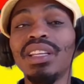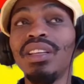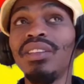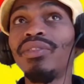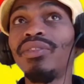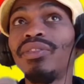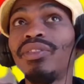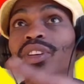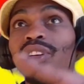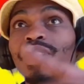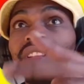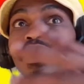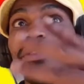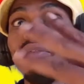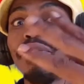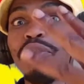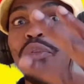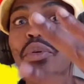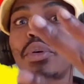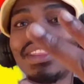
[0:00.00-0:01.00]
if not the
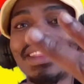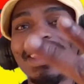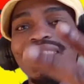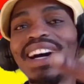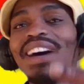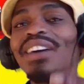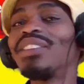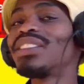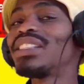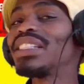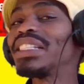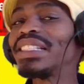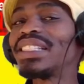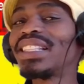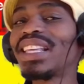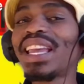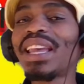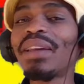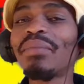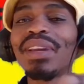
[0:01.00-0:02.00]
fourth now, since
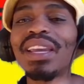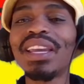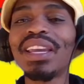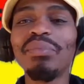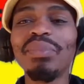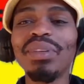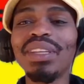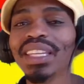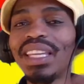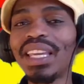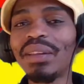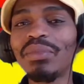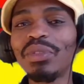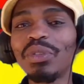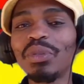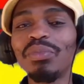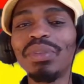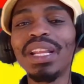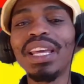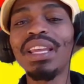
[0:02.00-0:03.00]
the MKP came
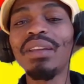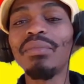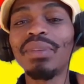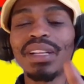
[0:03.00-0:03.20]
to play.